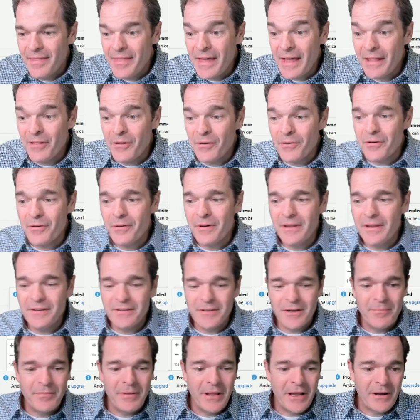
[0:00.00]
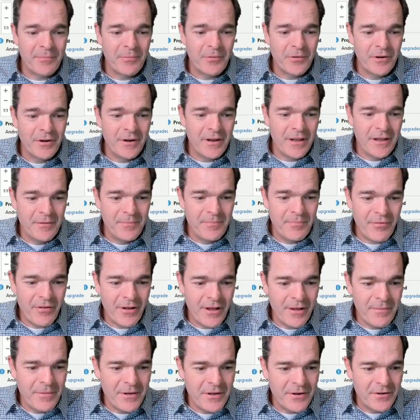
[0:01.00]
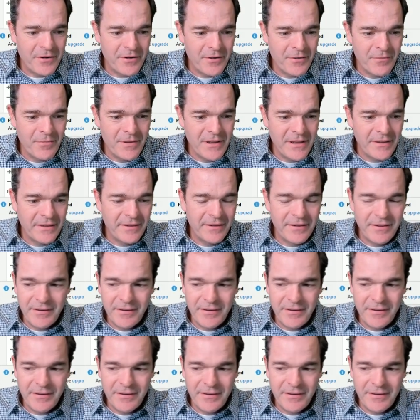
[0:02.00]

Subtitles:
logo is on Blackboard. It'd probably be under week